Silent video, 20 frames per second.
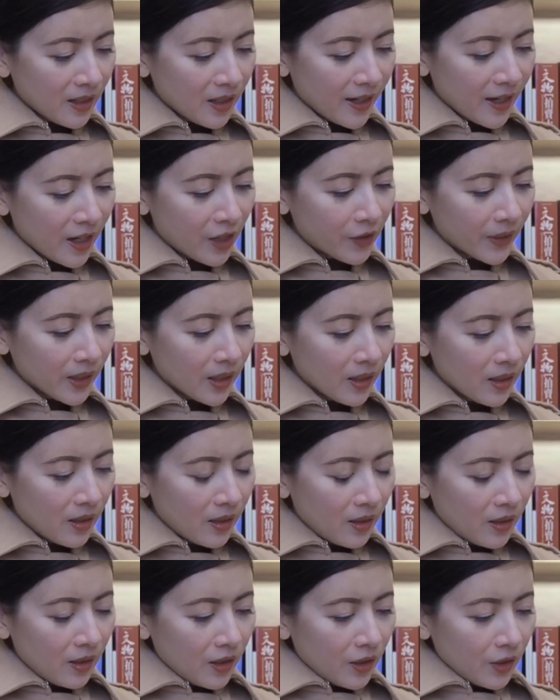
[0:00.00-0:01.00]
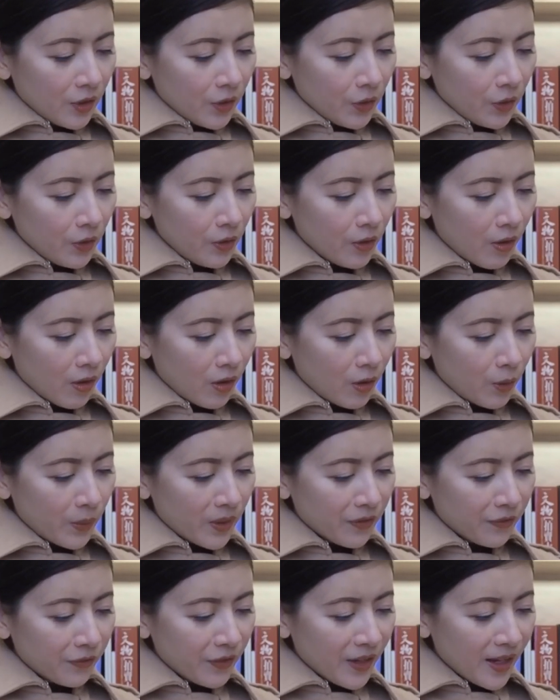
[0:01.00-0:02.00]
Harry, you go
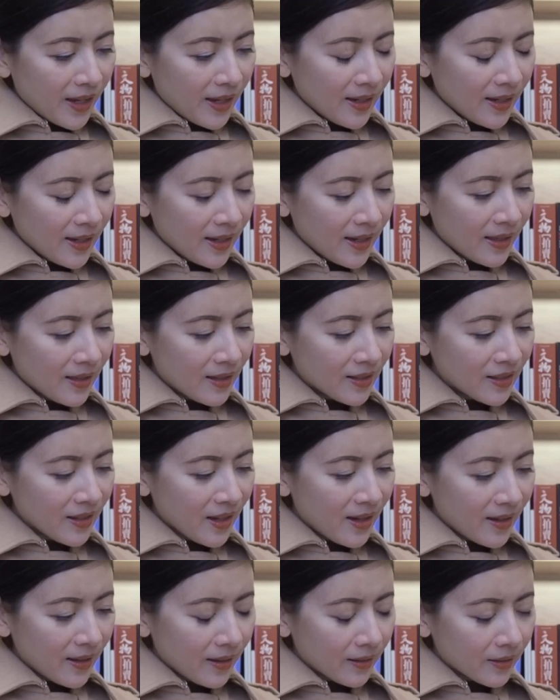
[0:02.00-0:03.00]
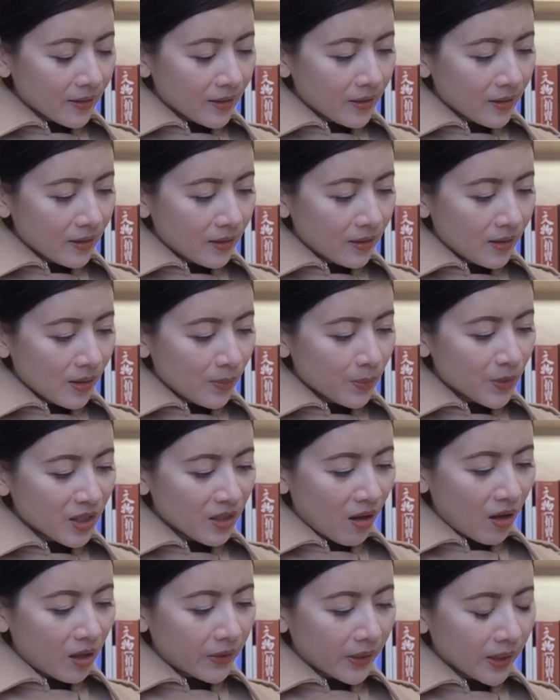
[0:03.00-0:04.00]
with Fang and this idiot. I'm
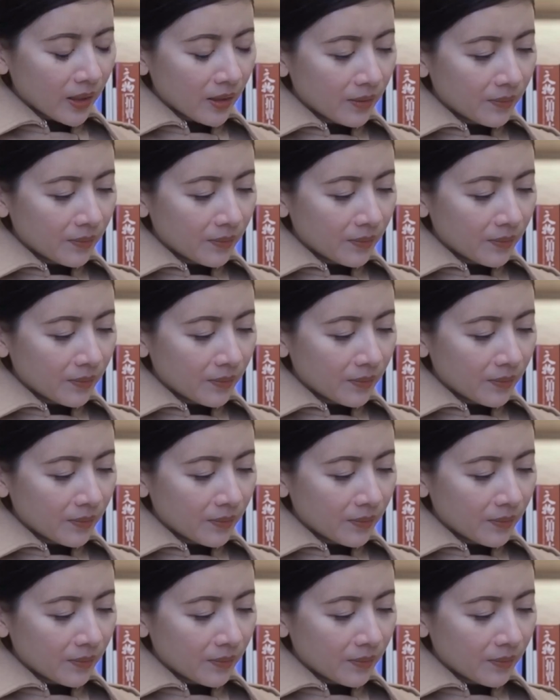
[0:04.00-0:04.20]
sorry,"